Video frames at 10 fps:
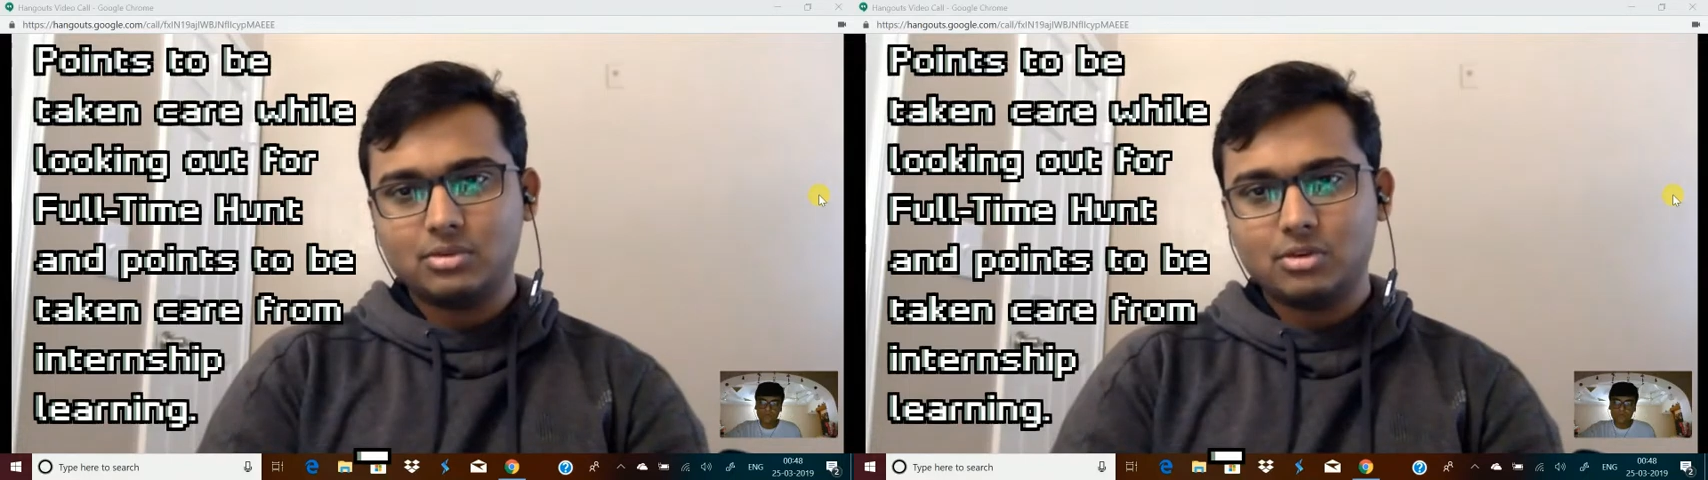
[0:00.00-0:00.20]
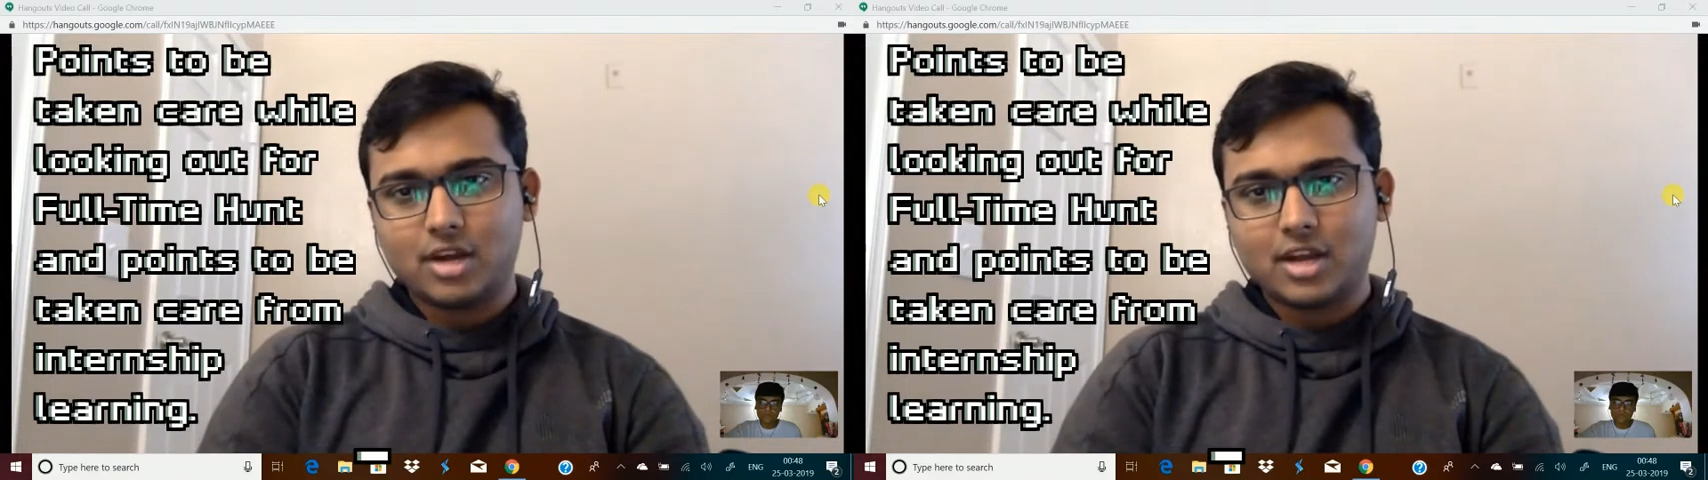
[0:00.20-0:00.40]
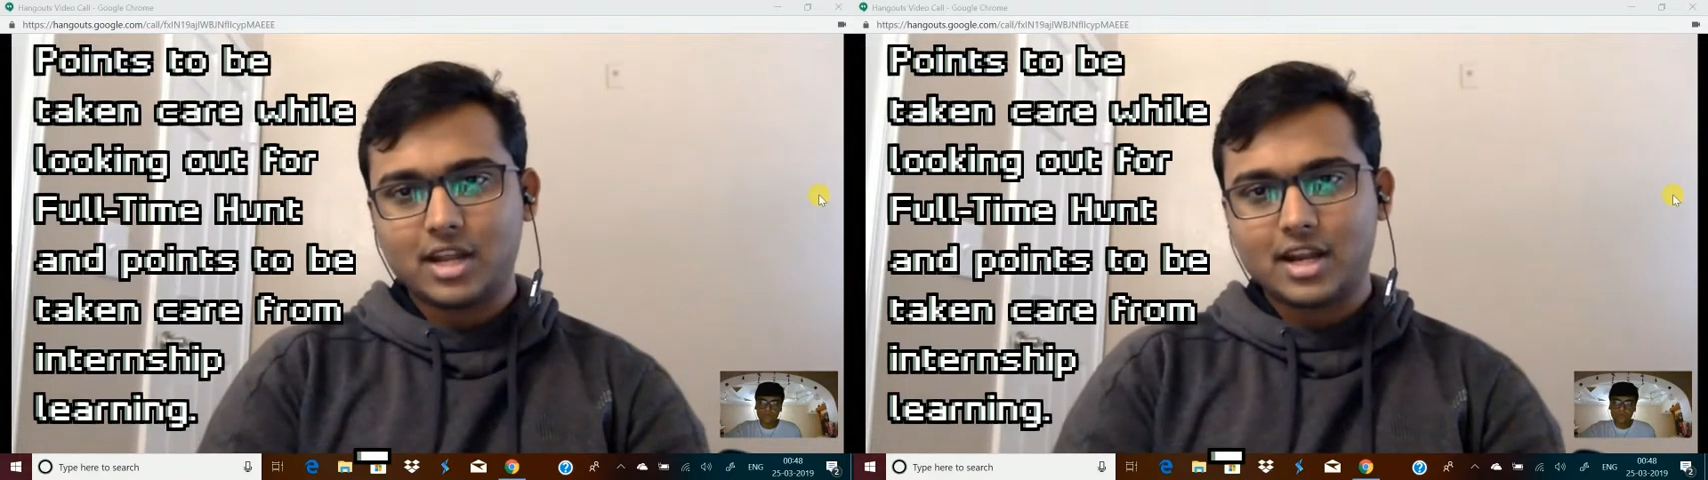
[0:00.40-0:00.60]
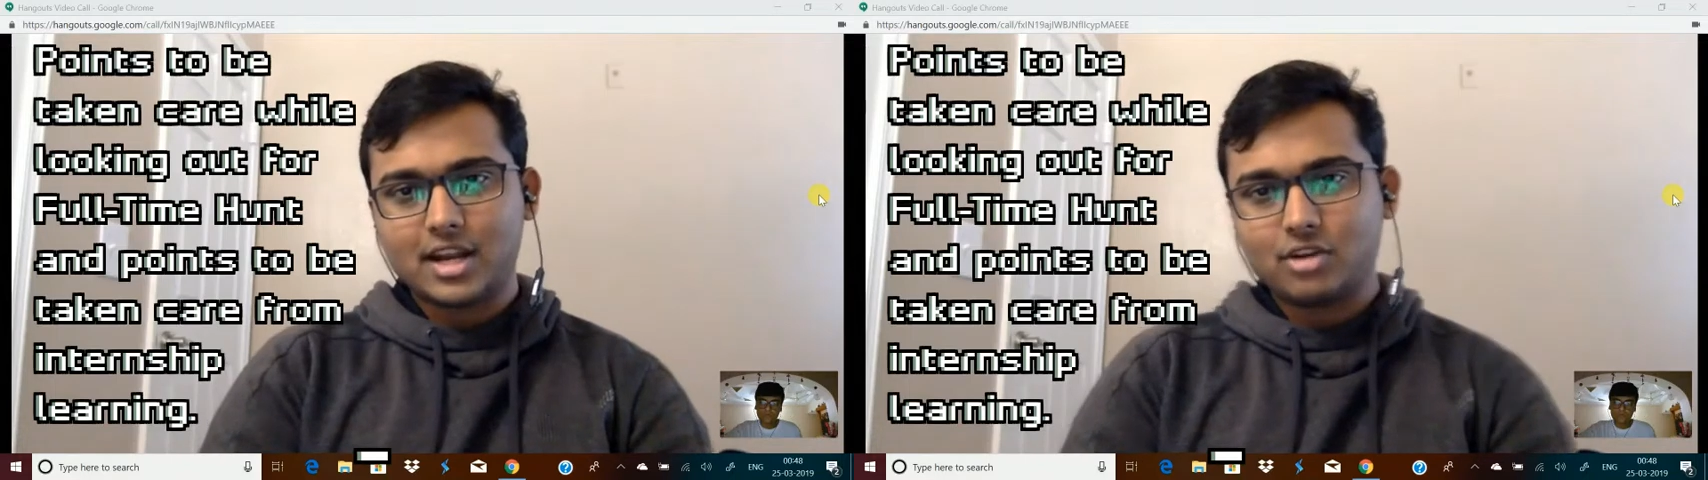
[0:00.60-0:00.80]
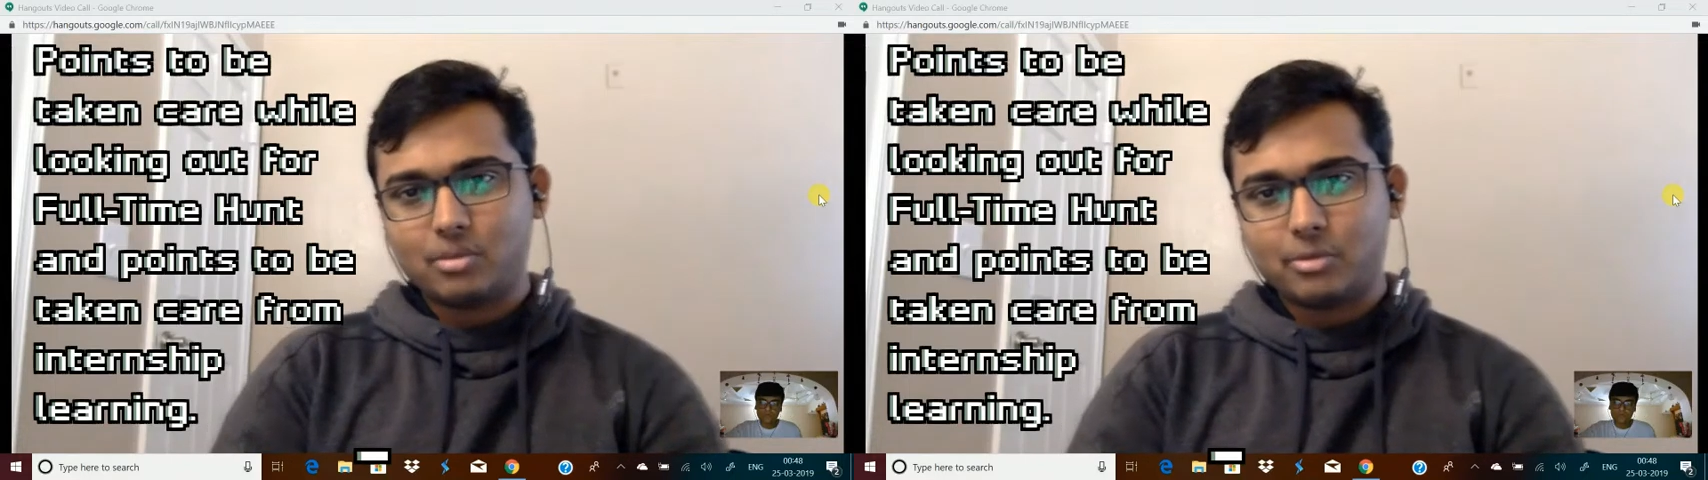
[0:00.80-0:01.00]
not get any
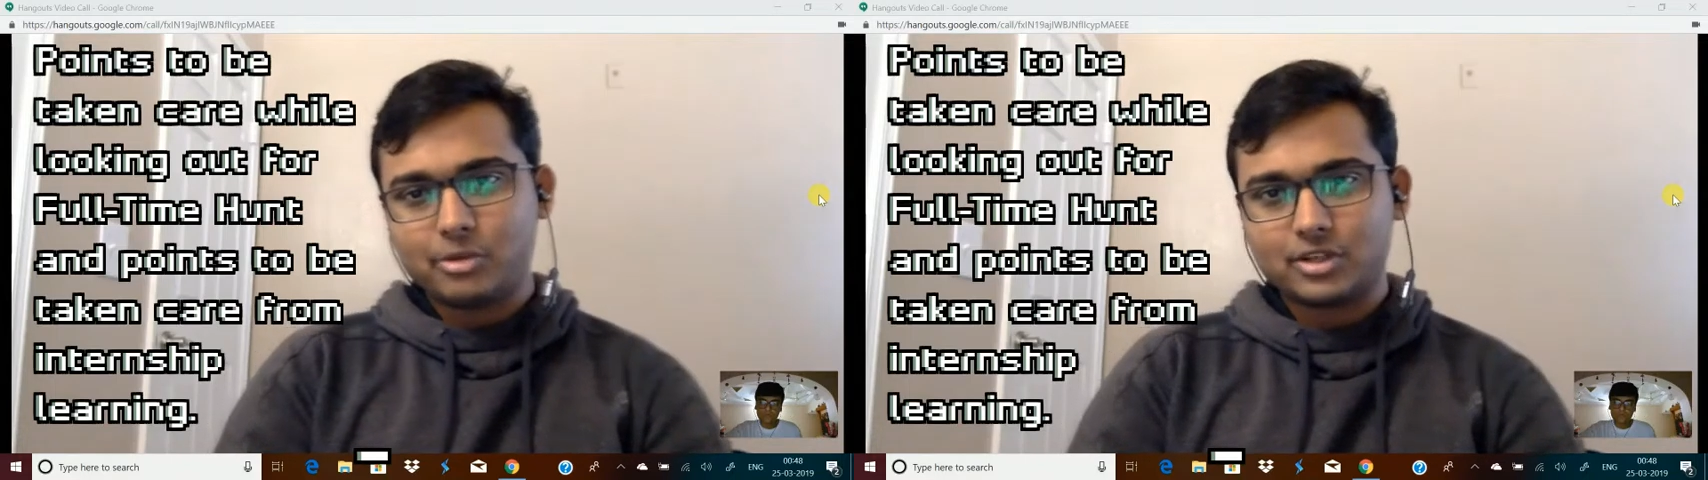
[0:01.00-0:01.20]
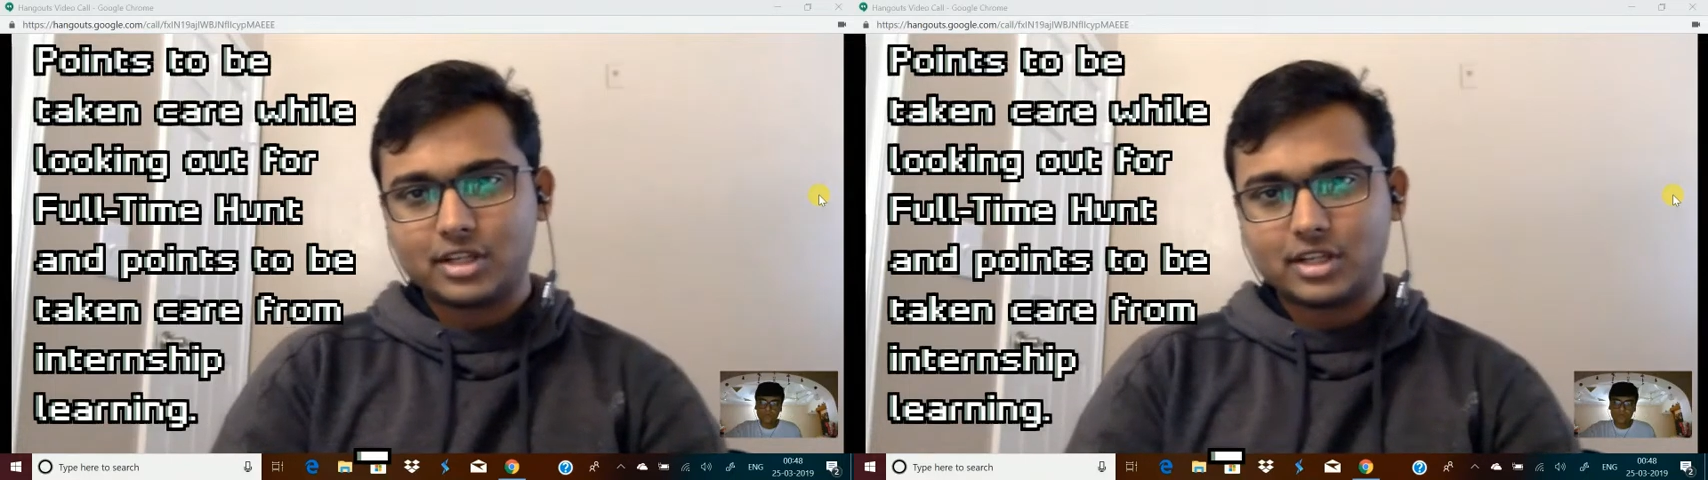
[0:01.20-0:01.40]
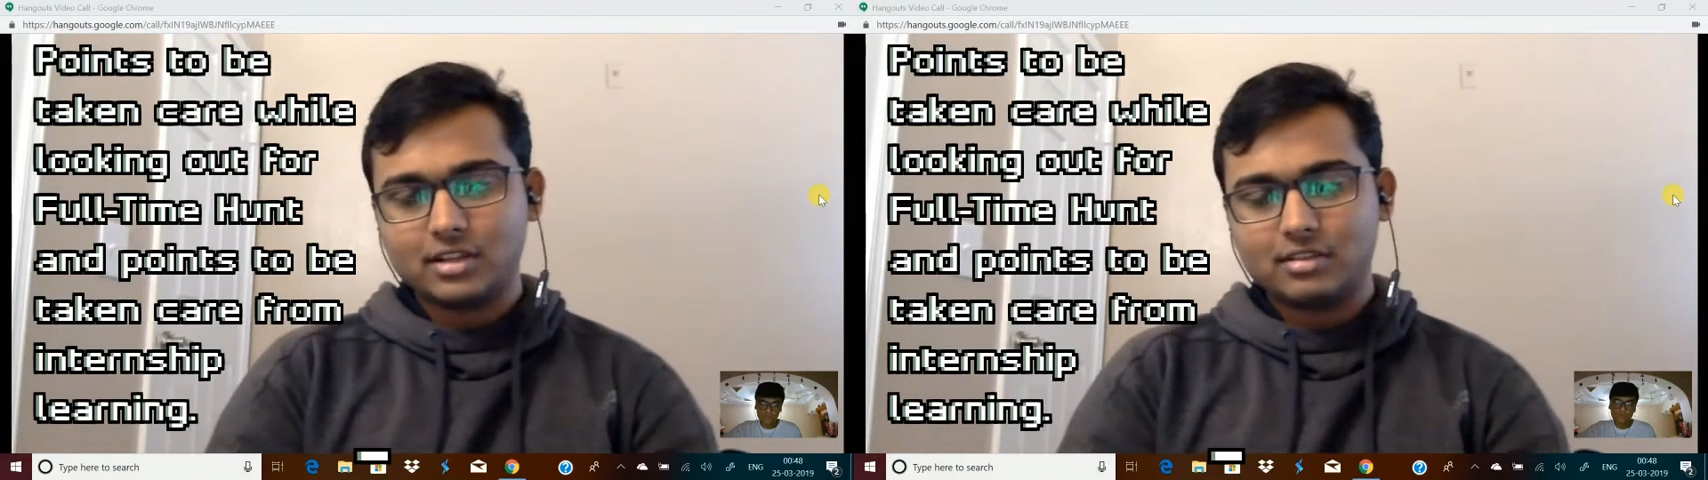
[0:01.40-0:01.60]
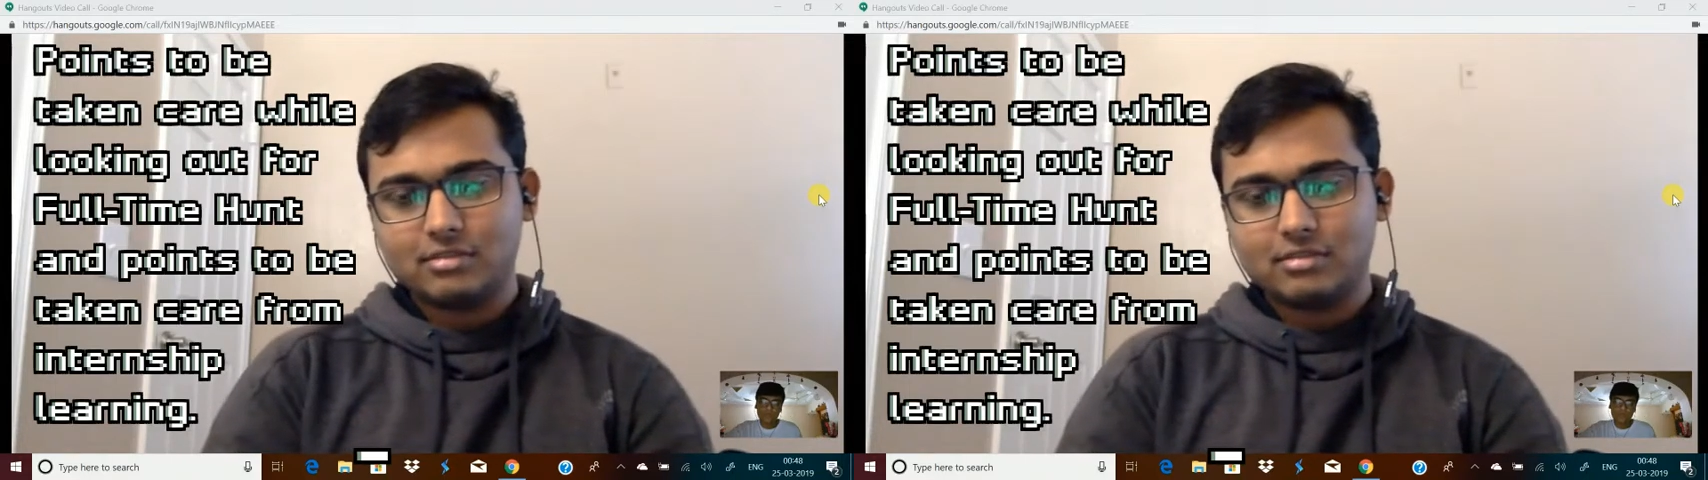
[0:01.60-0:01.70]
opportunity